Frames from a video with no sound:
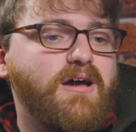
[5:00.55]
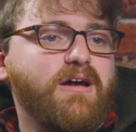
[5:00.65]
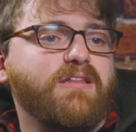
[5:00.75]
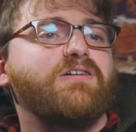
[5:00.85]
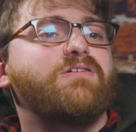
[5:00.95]
All
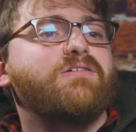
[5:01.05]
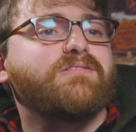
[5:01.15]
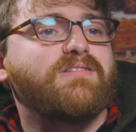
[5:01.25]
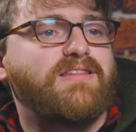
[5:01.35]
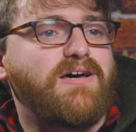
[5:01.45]
right, the
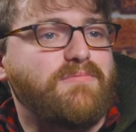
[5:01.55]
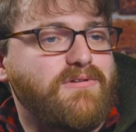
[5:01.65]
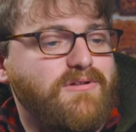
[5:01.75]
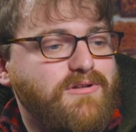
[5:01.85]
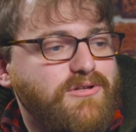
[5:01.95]
car that
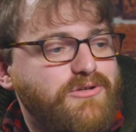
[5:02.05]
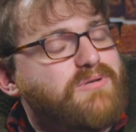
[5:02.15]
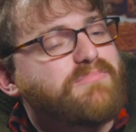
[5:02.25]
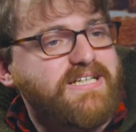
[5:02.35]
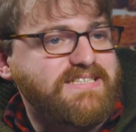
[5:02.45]
you
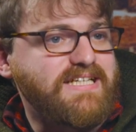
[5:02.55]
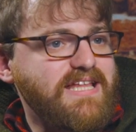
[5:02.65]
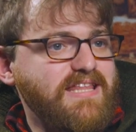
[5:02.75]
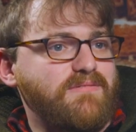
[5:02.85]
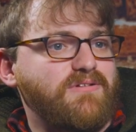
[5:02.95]
can buy
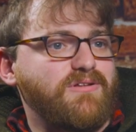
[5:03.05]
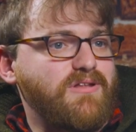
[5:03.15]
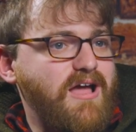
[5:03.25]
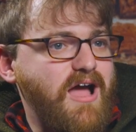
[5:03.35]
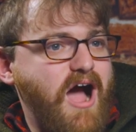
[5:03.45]
today that
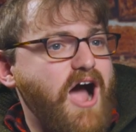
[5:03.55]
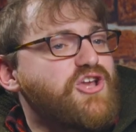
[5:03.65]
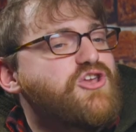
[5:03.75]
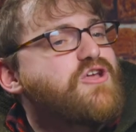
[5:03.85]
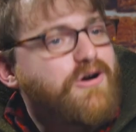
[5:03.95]
I
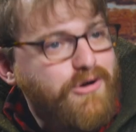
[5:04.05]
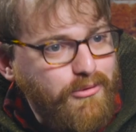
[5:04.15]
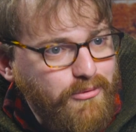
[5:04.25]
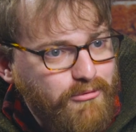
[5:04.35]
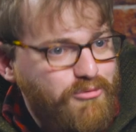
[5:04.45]

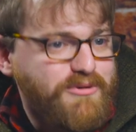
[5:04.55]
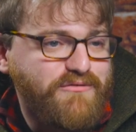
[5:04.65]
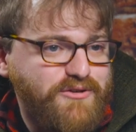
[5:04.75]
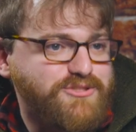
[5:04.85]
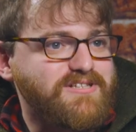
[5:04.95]
know will be
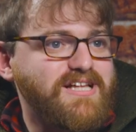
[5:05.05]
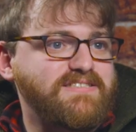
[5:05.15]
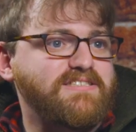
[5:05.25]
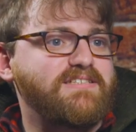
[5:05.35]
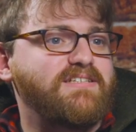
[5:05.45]
a future
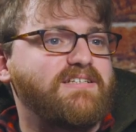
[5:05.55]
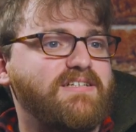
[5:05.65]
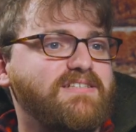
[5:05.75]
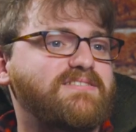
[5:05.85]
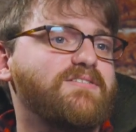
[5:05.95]
classic
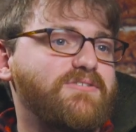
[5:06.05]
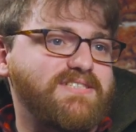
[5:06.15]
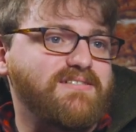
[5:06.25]
is the Lotus